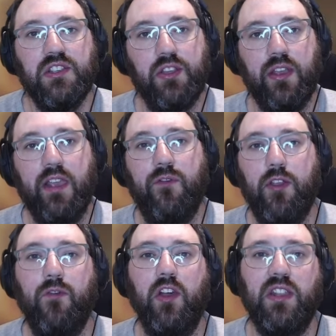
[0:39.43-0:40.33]
So if
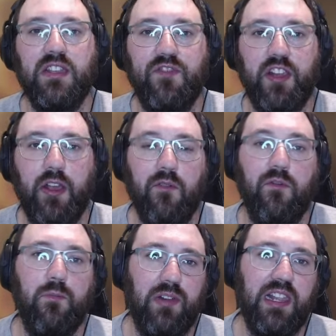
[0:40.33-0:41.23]
you find this video
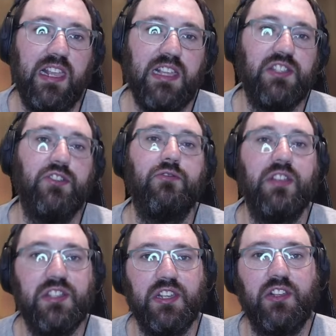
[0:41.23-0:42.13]
helpful, please do
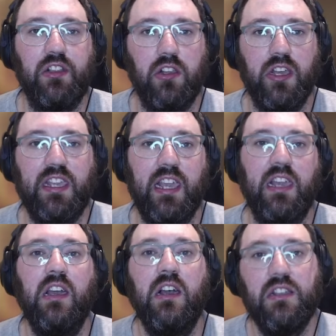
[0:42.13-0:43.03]
consider
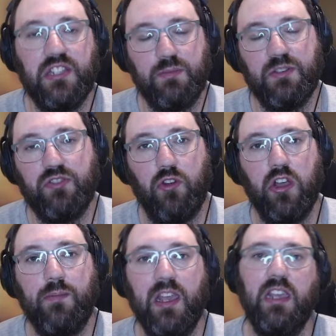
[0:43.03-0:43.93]
liking,
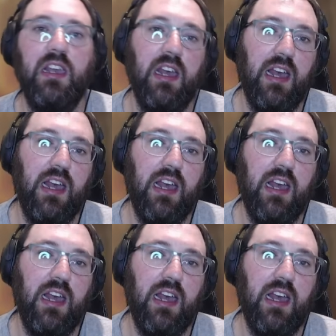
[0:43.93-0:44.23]
subscribing,